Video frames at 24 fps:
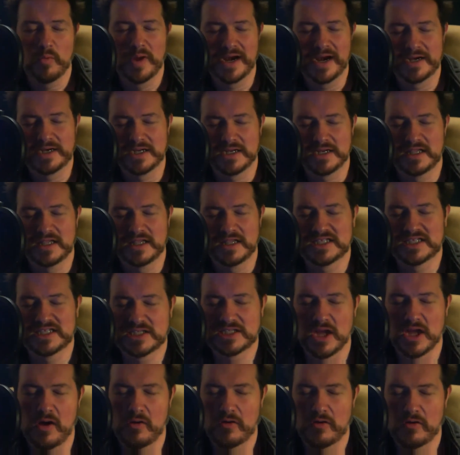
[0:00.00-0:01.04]
went to the
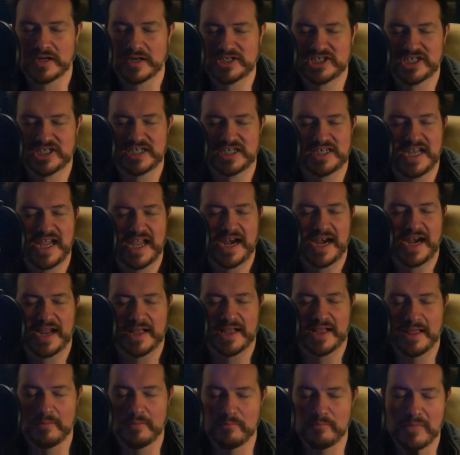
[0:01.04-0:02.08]
store and she didn't
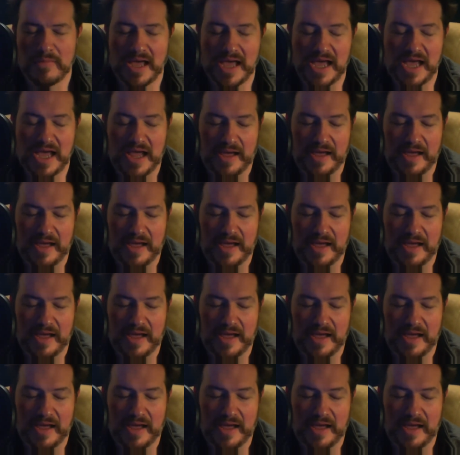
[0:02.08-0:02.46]
come back.